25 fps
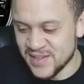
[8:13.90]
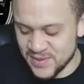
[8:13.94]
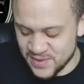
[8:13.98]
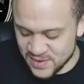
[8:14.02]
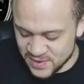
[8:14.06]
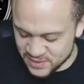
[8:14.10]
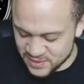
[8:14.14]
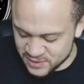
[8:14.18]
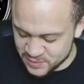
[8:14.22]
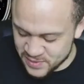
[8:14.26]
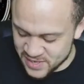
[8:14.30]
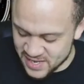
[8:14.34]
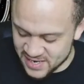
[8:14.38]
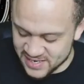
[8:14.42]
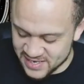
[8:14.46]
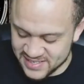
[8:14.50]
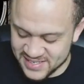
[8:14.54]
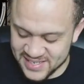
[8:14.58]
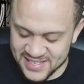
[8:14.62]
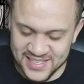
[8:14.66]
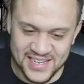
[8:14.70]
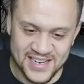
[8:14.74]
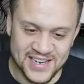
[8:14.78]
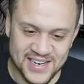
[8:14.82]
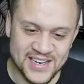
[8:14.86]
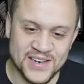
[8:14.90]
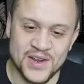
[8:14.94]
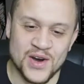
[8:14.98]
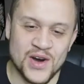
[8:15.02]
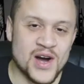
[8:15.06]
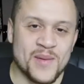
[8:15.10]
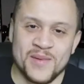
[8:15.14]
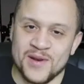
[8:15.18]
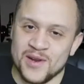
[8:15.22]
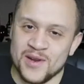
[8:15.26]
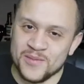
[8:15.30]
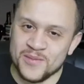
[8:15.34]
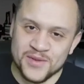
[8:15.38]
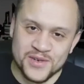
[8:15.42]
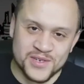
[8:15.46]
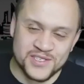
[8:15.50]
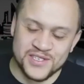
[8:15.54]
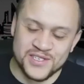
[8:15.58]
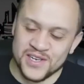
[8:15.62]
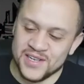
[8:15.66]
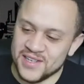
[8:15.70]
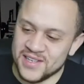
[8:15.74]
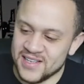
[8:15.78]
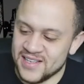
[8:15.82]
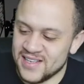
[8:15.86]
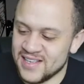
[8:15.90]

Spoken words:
to throw Spanish in there. No hablo mucho.